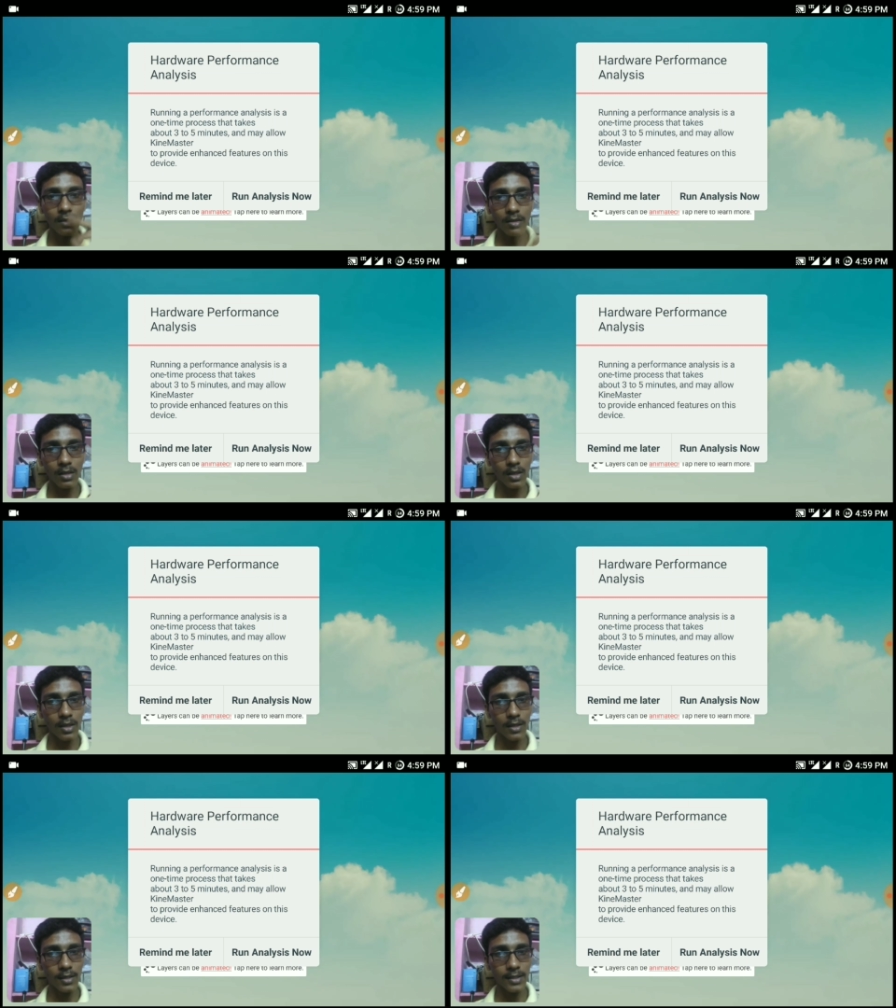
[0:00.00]

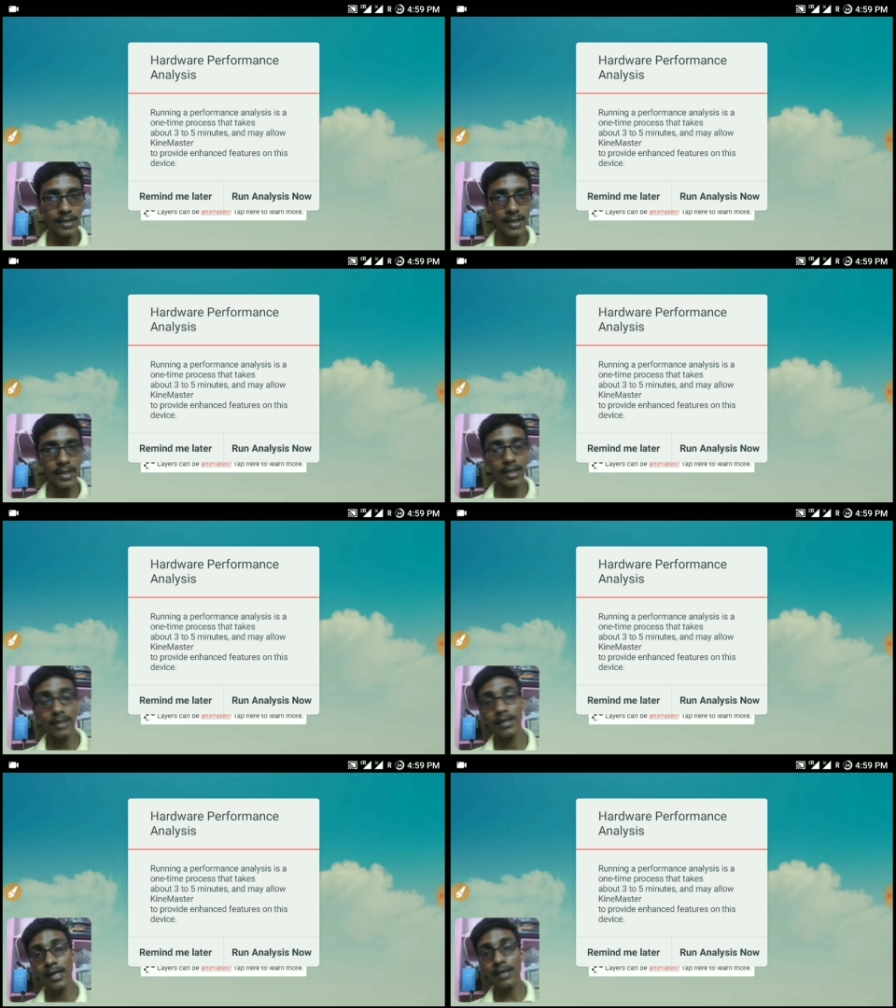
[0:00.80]
and uh,
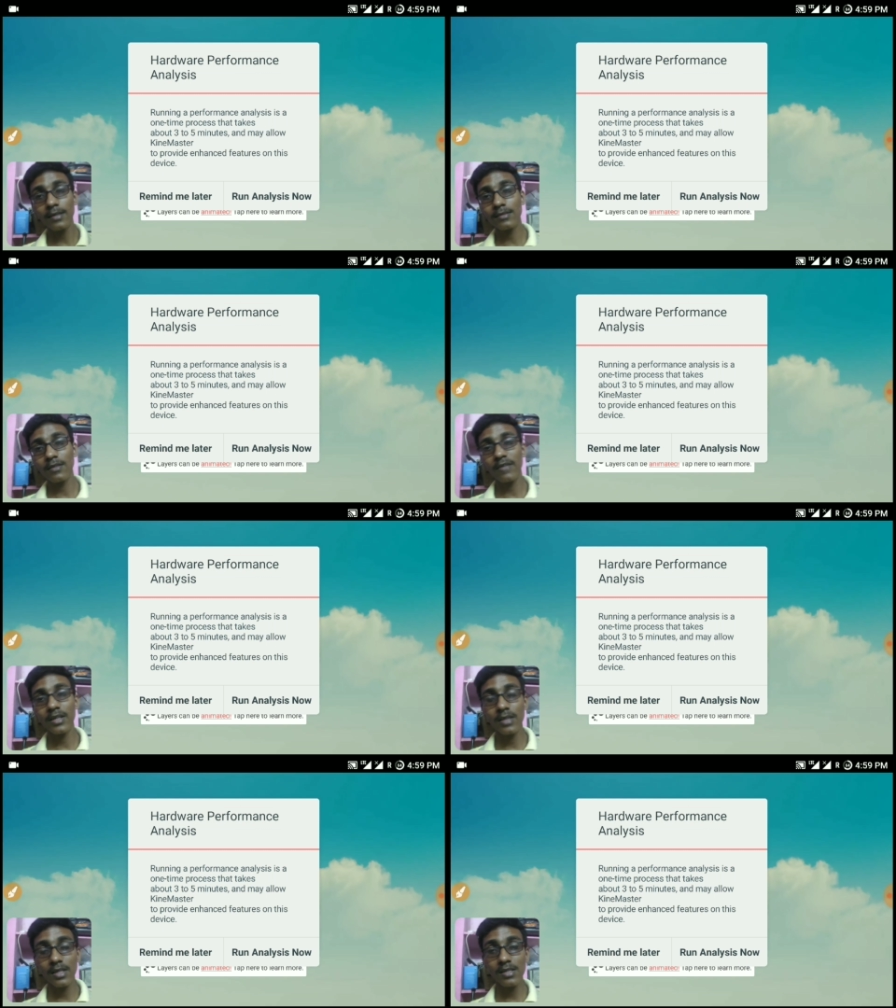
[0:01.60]
the link is given
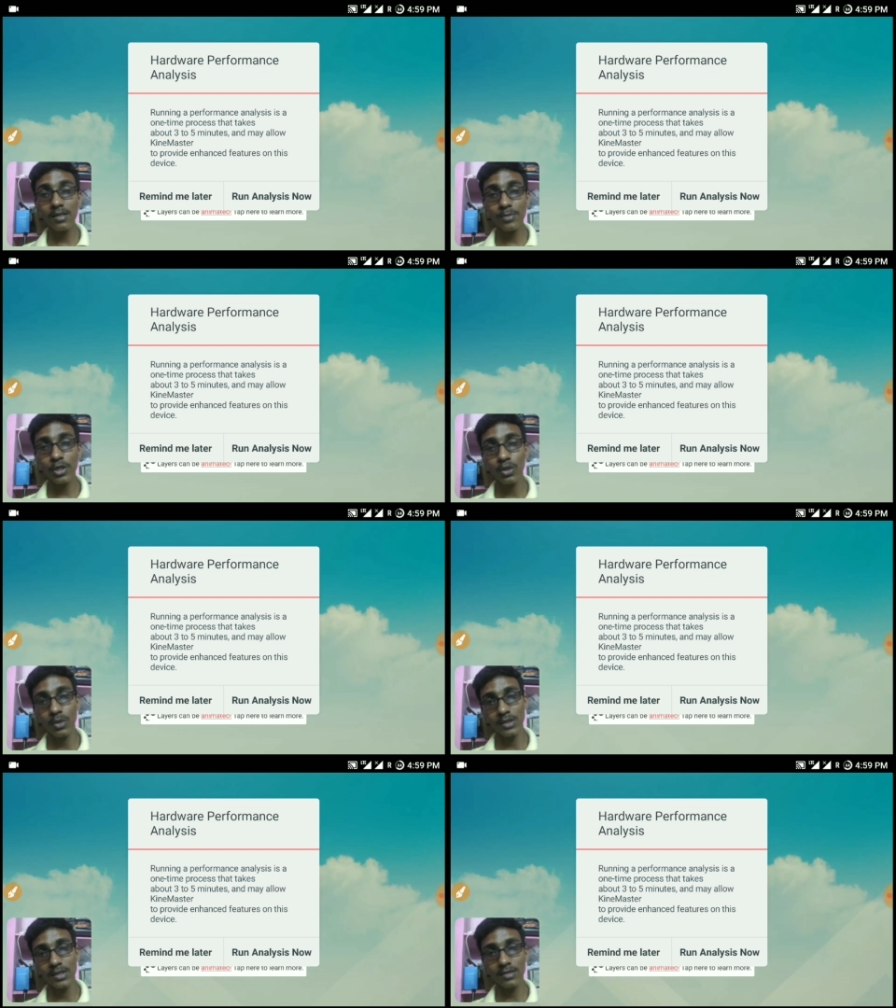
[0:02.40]
in the description you
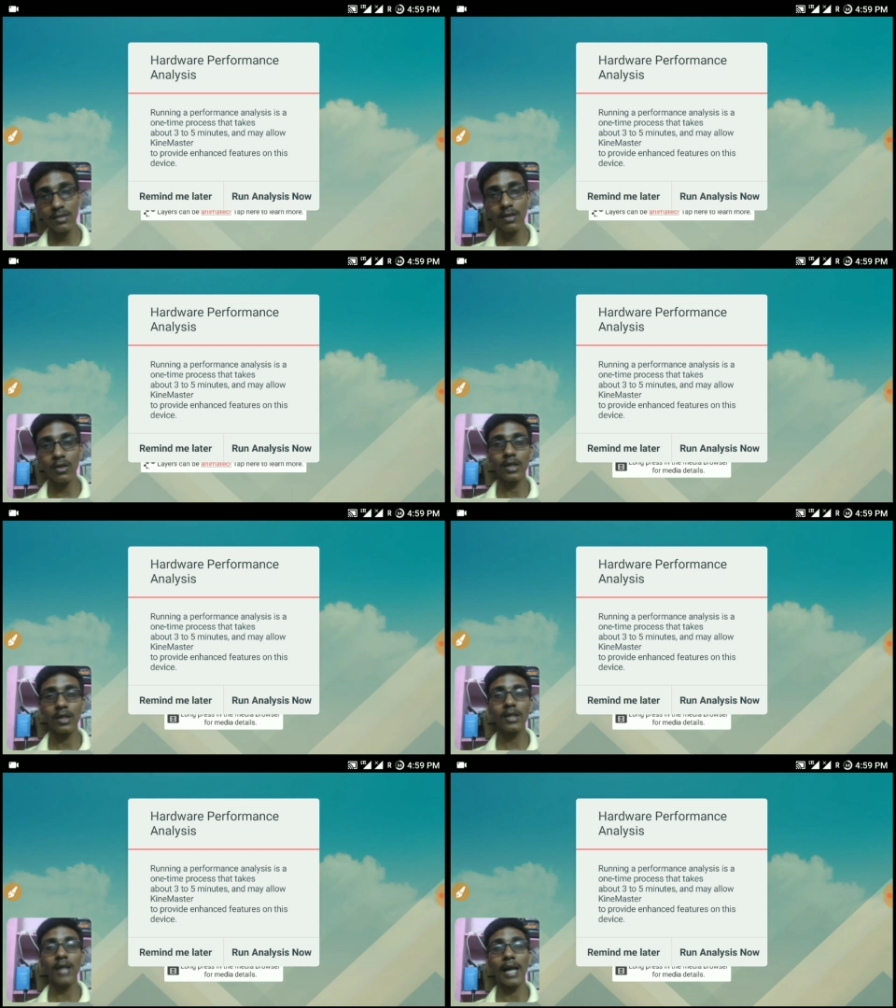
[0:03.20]
can just click on the link